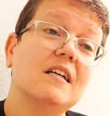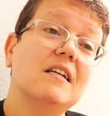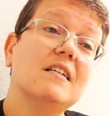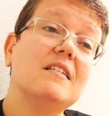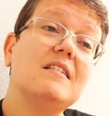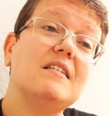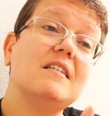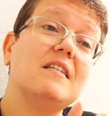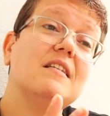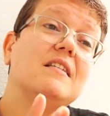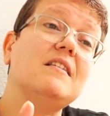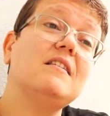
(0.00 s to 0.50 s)

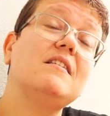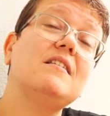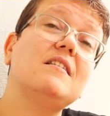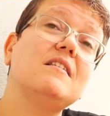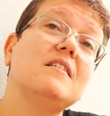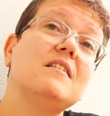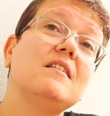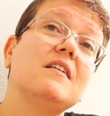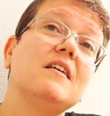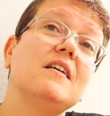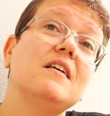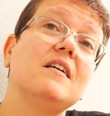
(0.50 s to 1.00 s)

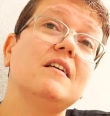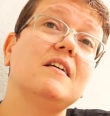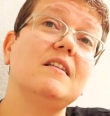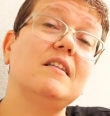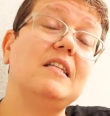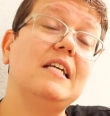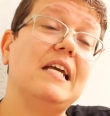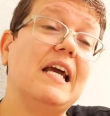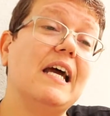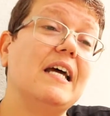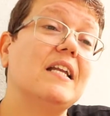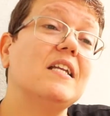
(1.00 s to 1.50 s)
since
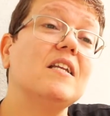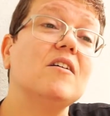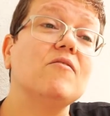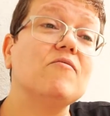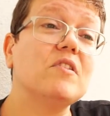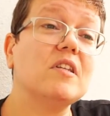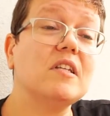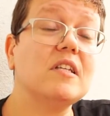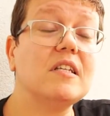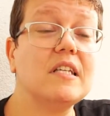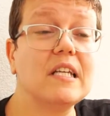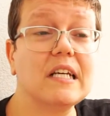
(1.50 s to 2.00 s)
the end
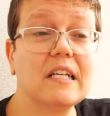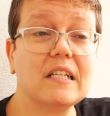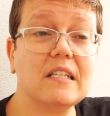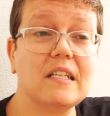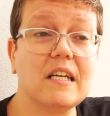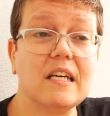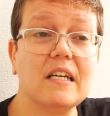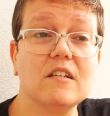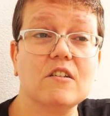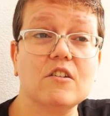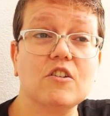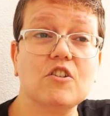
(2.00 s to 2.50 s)
of the
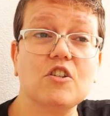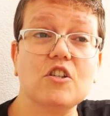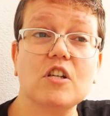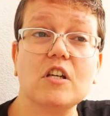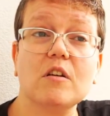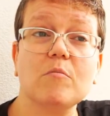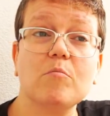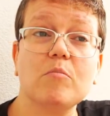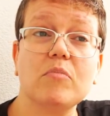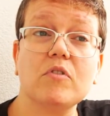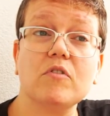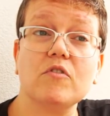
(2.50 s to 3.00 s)

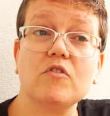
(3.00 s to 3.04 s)
dictatorship,